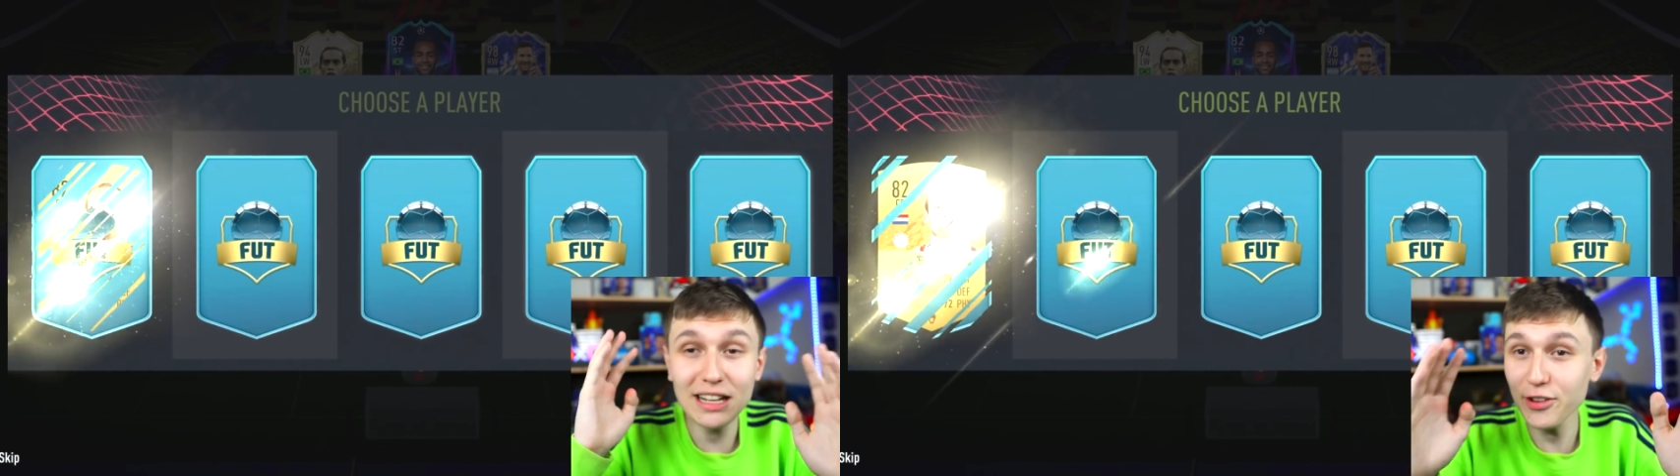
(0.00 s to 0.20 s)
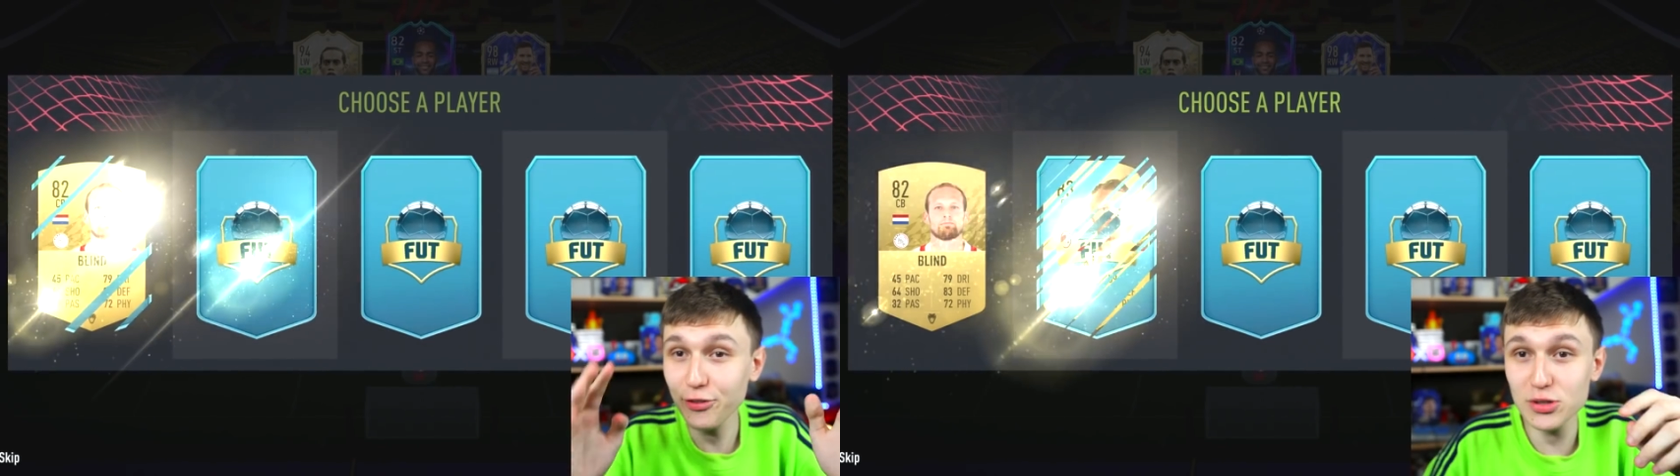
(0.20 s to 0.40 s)

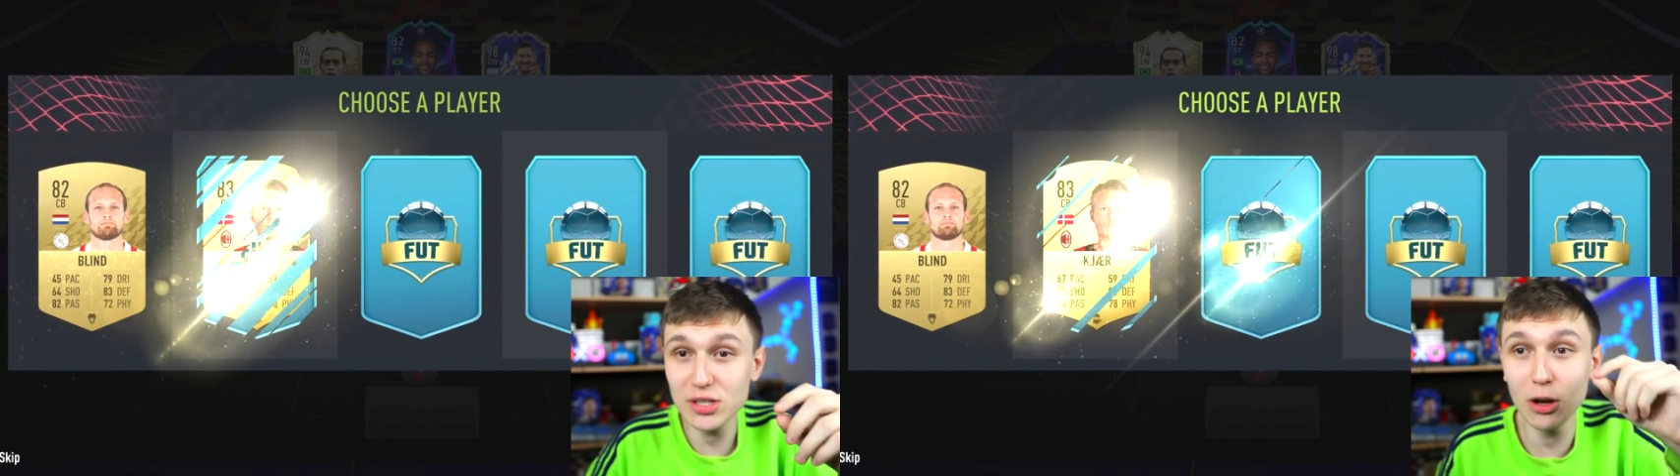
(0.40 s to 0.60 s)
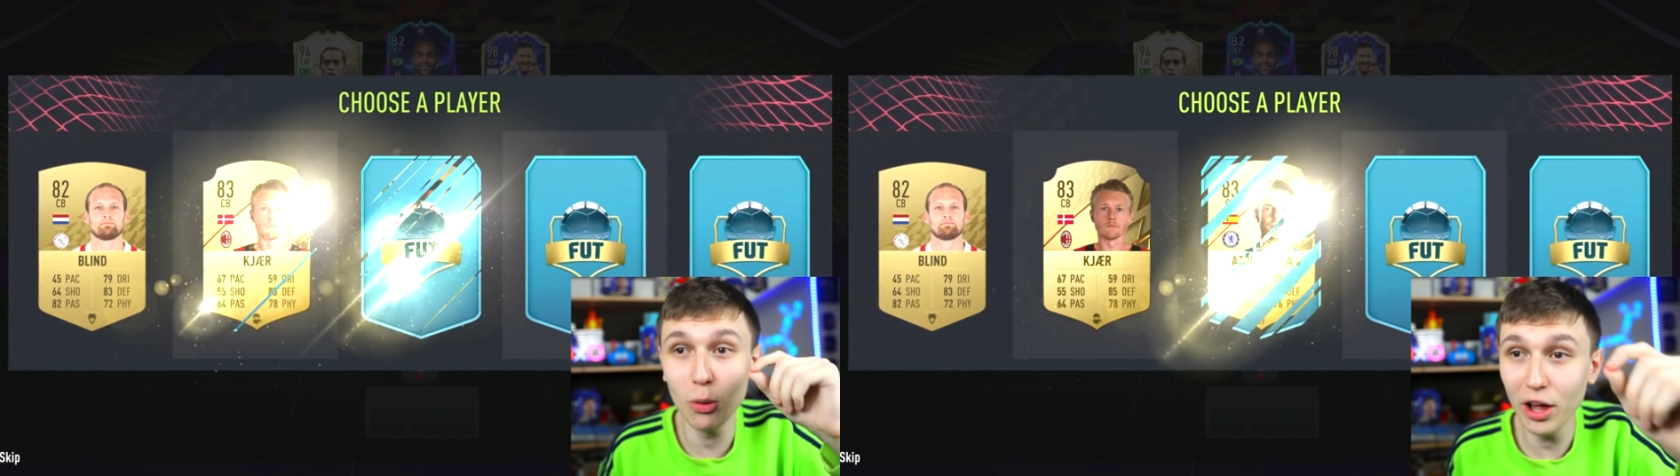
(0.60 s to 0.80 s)
difference
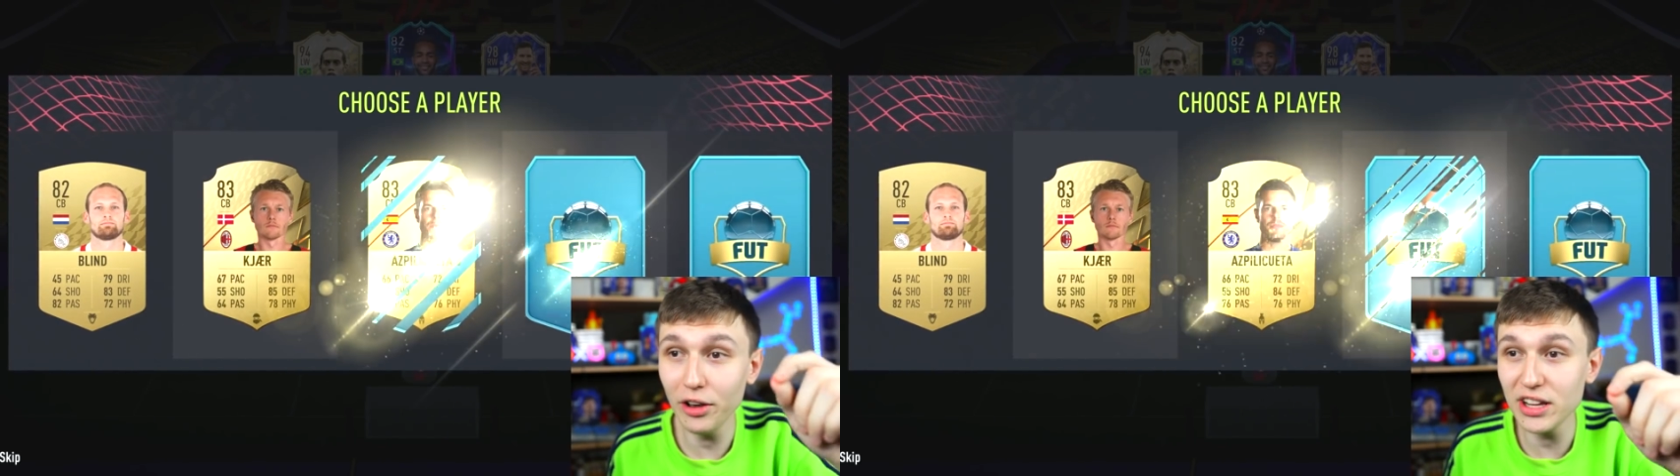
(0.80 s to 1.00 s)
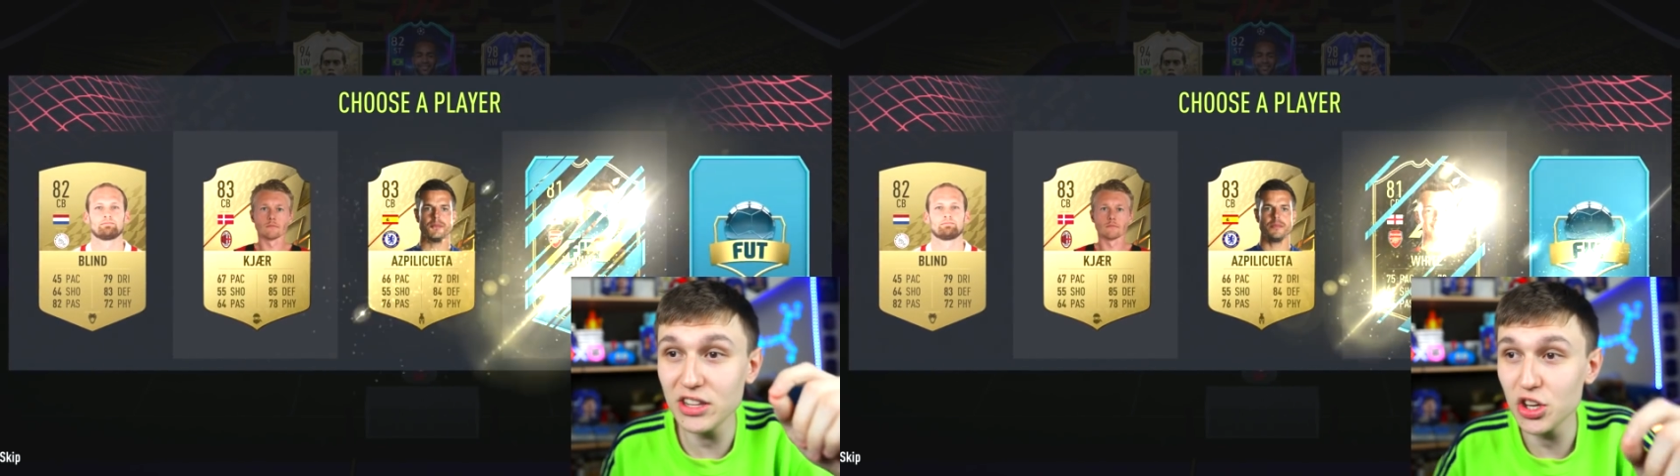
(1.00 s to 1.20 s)
between a
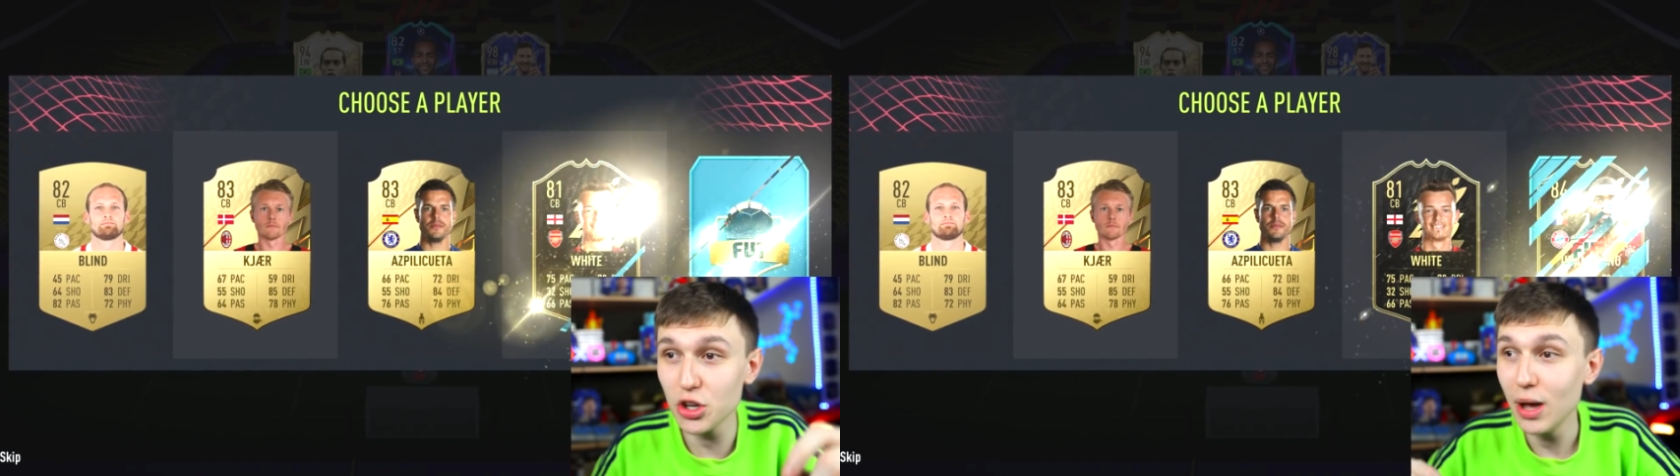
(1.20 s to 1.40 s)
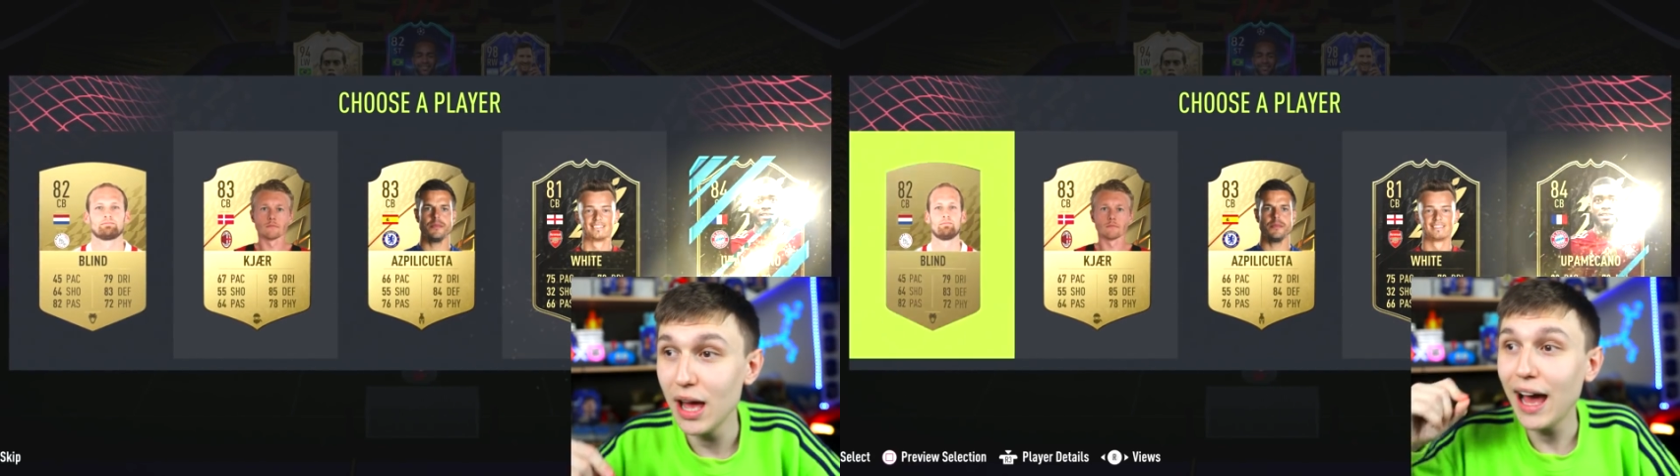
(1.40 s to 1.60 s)
192